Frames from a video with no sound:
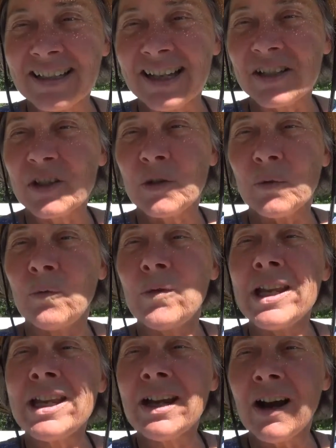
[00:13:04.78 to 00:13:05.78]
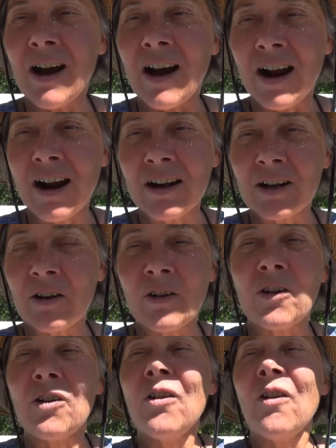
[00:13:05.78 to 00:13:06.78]
us. We are
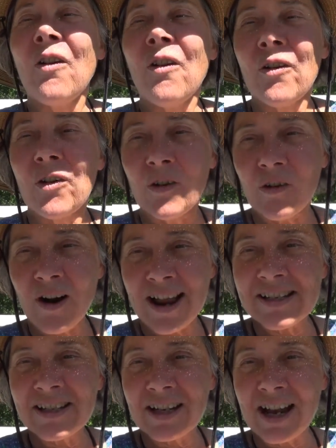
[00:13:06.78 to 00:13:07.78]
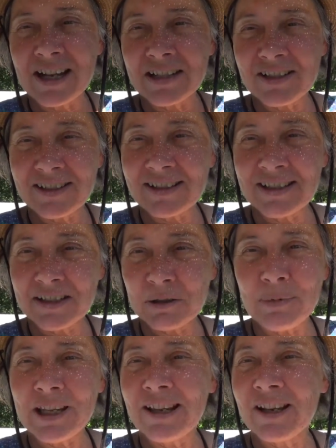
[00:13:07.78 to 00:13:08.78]
Christ consciousness
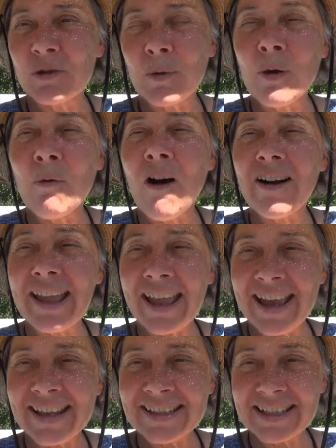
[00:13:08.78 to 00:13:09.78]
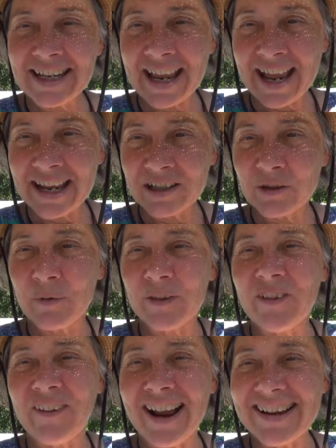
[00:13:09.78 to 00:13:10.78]
beings. We walk hand in hand
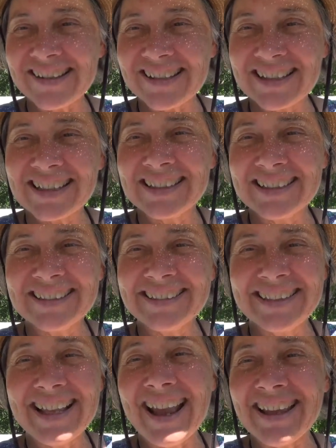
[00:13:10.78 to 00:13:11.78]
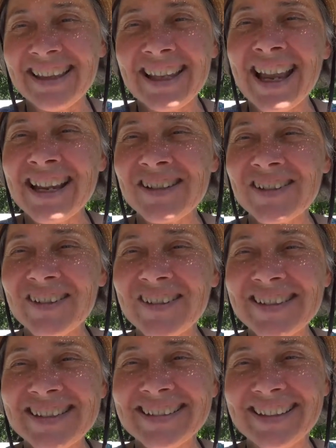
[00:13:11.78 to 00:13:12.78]
with Christ and the
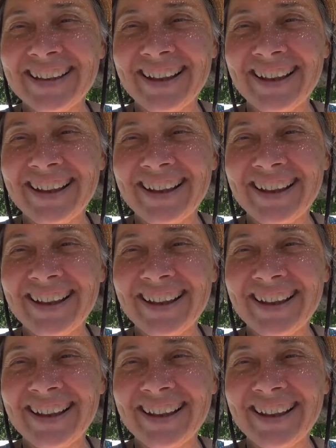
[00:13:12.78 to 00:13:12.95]
angels.